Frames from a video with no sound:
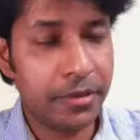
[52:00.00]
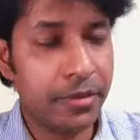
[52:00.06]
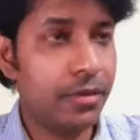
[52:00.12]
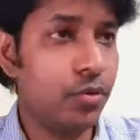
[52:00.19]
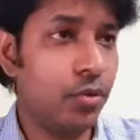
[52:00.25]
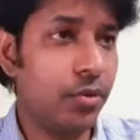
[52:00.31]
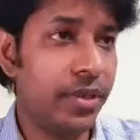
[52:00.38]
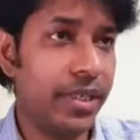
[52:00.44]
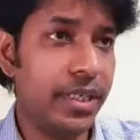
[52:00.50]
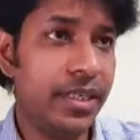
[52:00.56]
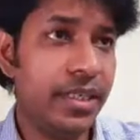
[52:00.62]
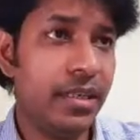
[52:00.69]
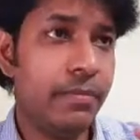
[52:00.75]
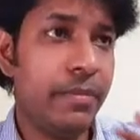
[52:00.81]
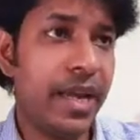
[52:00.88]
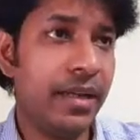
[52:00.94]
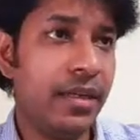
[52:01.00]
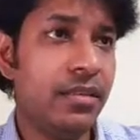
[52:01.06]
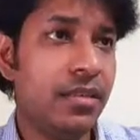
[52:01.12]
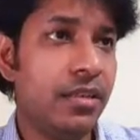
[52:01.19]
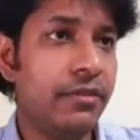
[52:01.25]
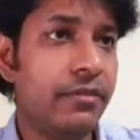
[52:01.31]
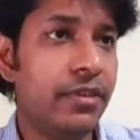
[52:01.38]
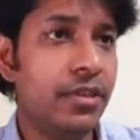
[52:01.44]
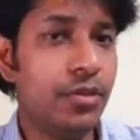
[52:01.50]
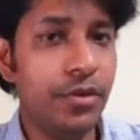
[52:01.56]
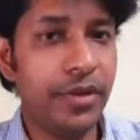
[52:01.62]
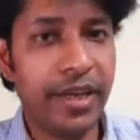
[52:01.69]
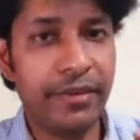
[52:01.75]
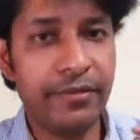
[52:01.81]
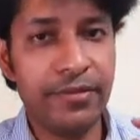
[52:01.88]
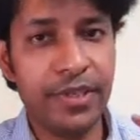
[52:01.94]
So these are managed servers, so you
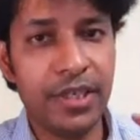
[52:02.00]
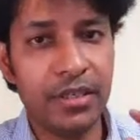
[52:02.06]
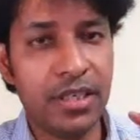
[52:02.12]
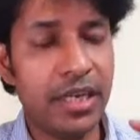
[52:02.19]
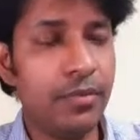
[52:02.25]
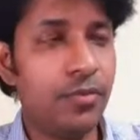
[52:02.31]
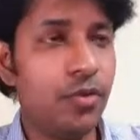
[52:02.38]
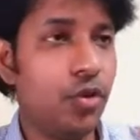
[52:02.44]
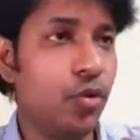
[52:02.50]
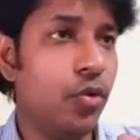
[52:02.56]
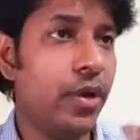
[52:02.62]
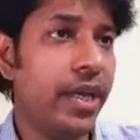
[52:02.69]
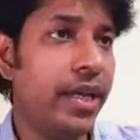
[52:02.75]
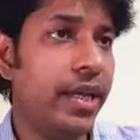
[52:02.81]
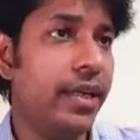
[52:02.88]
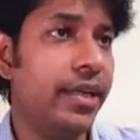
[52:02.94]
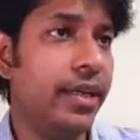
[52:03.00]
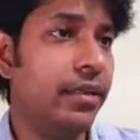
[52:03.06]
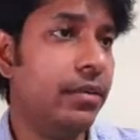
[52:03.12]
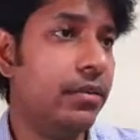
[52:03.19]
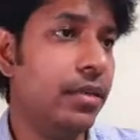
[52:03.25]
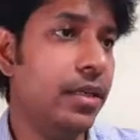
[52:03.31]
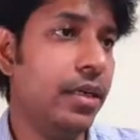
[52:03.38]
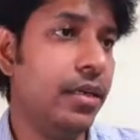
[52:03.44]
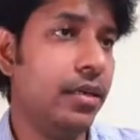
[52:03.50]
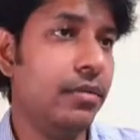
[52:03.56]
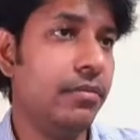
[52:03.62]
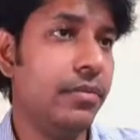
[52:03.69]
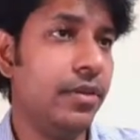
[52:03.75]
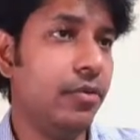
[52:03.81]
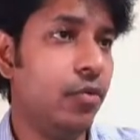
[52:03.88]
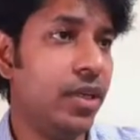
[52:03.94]
just have to go ahead and
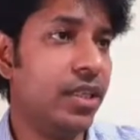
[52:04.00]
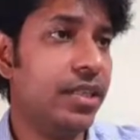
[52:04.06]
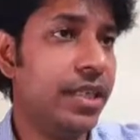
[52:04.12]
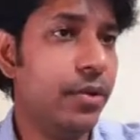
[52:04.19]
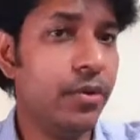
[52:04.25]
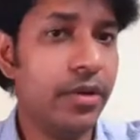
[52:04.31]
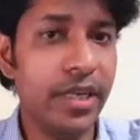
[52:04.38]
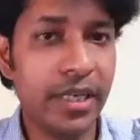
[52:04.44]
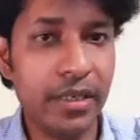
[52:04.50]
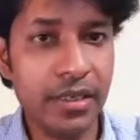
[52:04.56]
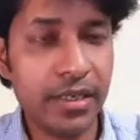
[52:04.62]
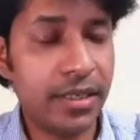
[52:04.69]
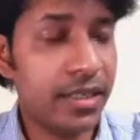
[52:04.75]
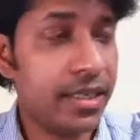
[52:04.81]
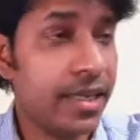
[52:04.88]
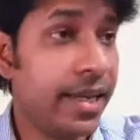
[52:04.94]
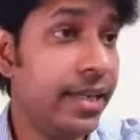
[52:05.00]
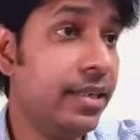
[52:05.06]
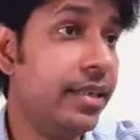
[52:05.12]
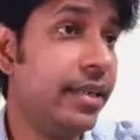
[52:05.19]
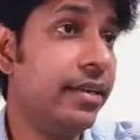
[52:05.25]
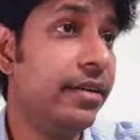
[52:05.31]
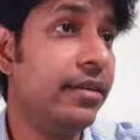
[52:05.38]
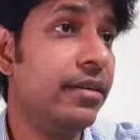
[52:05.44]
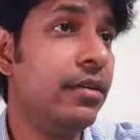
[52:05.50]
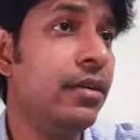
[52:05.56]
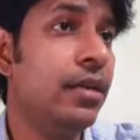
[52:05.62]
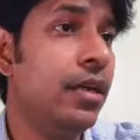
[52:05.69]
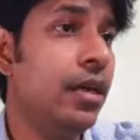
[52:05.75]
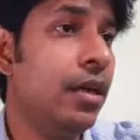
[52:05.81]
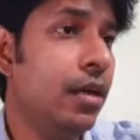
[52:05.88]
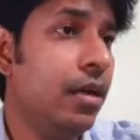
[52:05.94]
once you are inside their
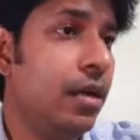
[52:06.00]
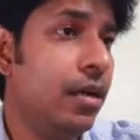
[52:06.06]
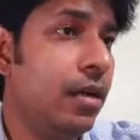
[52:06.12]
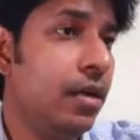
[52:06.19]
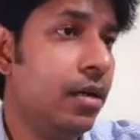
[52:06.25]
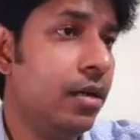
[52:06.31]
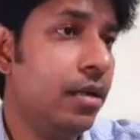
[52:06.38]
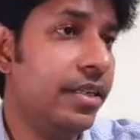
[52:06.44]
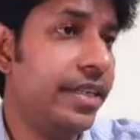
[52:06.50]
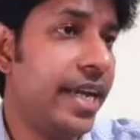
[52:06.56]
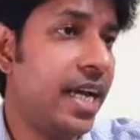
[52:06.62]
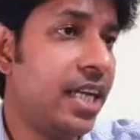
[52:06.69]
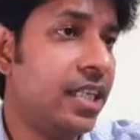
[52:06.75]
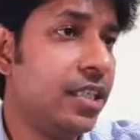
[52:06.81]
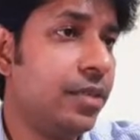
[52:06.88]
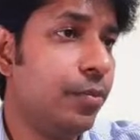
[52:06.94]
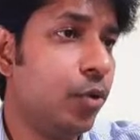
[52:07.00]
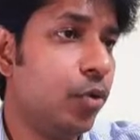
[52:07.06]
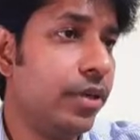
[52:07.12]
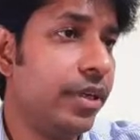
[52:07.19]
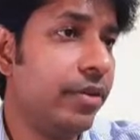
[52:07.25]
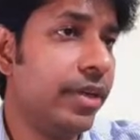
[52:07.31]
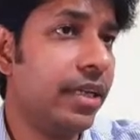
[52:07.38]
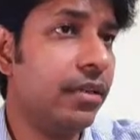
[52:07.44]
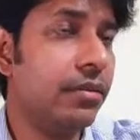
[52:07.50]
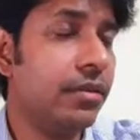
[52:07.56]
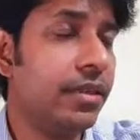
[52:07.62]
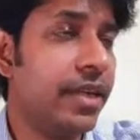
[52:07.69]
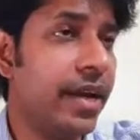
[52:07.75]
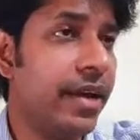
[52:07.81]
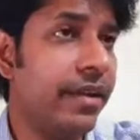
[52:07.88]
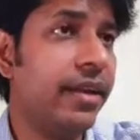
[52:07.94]
dashboard, you can
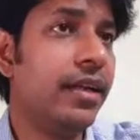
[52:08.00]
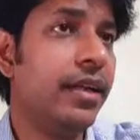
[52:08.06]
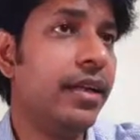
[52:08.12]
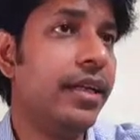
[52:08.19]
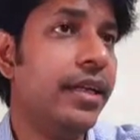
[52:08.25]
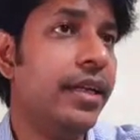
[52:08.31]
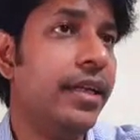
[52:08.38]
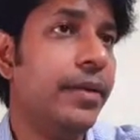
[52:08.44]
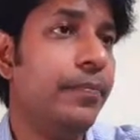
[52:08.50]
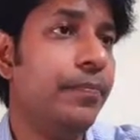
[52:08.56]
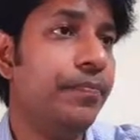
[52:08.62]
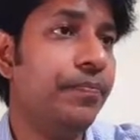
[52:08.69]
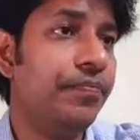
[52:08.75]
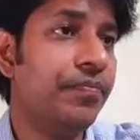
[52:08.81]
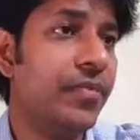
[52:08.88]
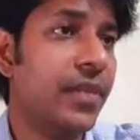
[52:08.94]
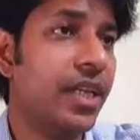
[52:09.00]
directly click